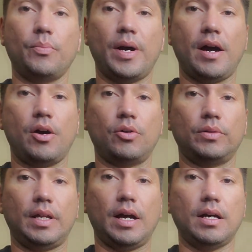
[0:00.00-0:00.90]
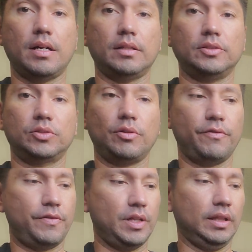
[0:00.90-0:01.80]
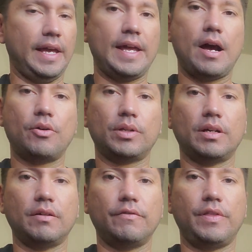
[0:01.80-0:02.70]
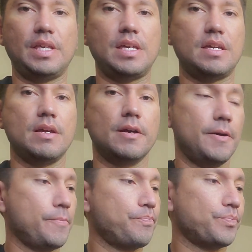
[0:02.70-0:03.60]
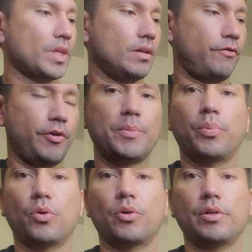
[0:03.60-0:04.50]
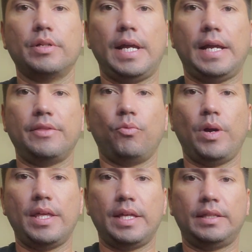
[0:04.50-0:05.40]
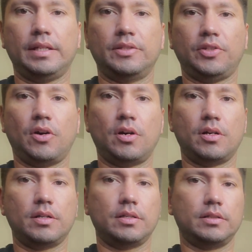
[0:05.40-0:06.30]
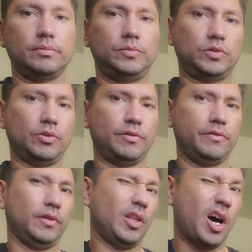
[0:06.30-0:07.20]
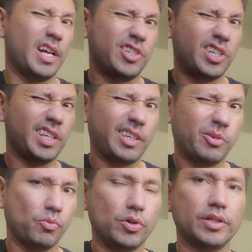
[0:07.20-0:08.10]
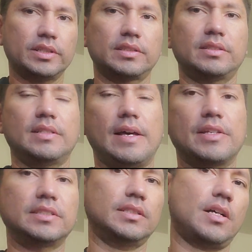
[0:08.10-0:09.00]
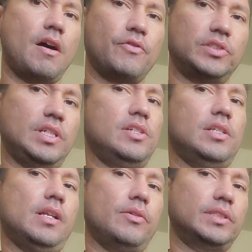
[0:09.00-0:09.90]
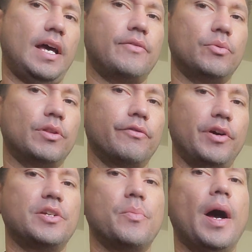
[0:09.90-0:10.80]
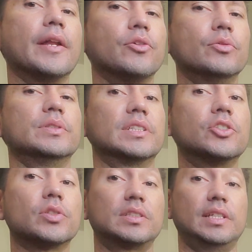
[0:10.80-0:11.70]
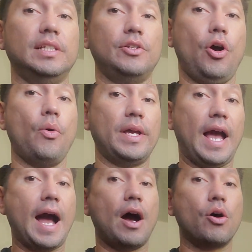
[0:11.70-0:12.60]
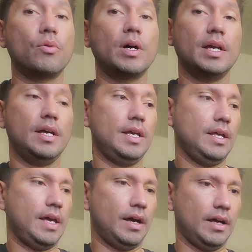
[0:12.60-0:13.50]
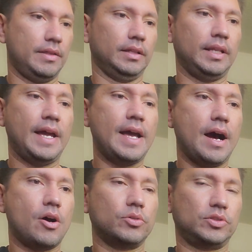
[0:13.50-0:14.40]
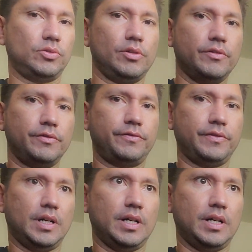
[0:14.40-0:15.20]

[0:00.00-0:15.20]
about sort of the layout of the fretboard and the way that the guitar sort of logic works. Now, this is a conversation that I was having with a friend of mine who was interested in knowing how the layout sort of